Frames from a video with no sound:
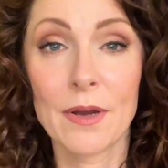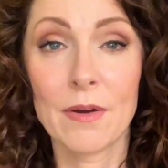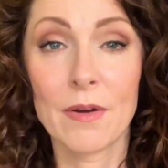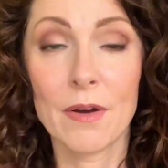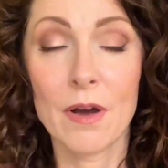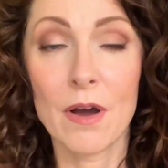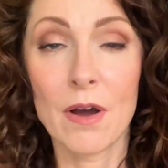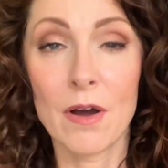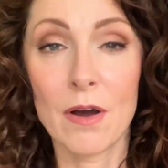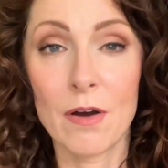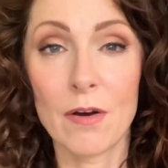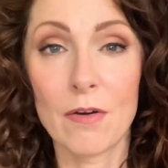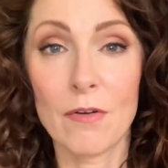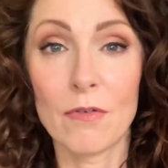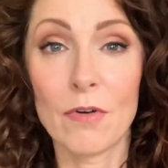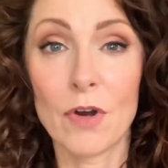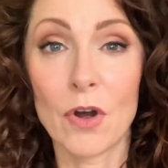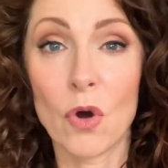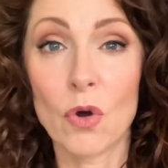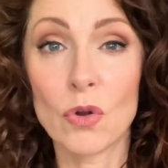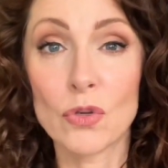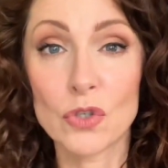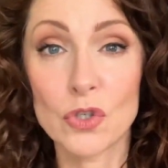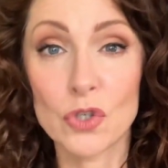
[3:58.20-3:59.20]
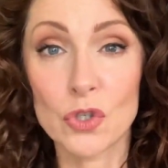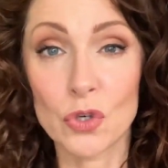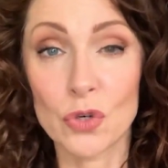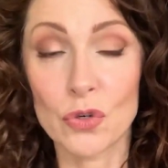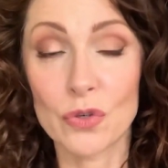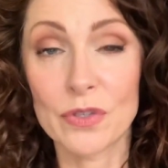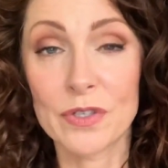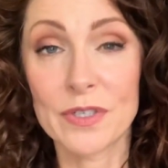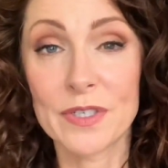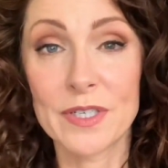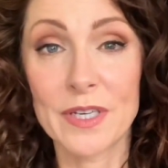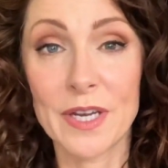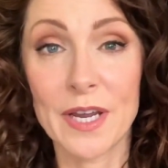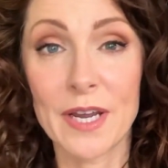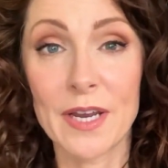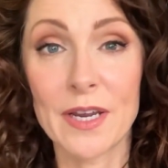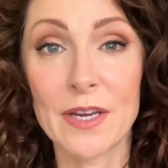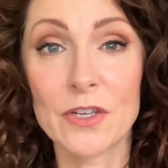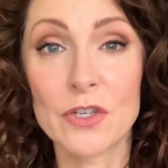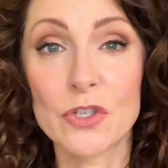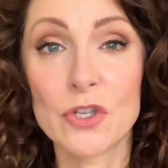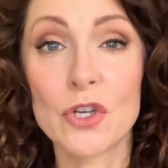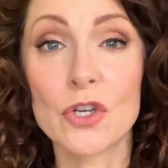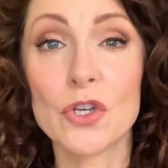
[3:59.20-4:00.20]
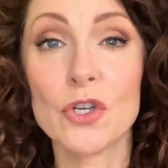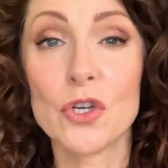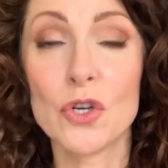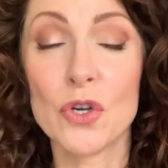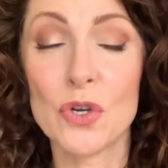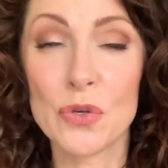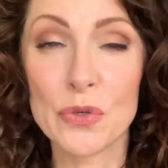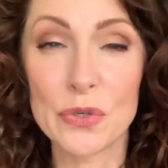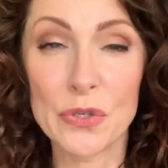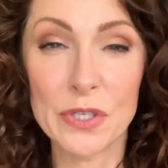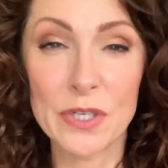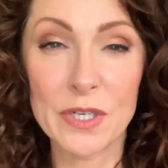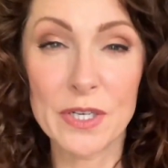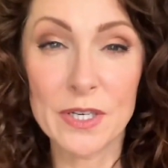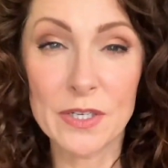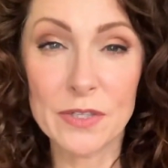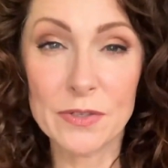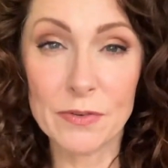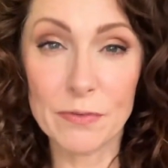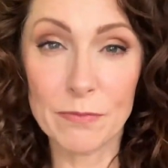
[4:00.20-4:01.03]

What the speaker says: on certain days. Usually it's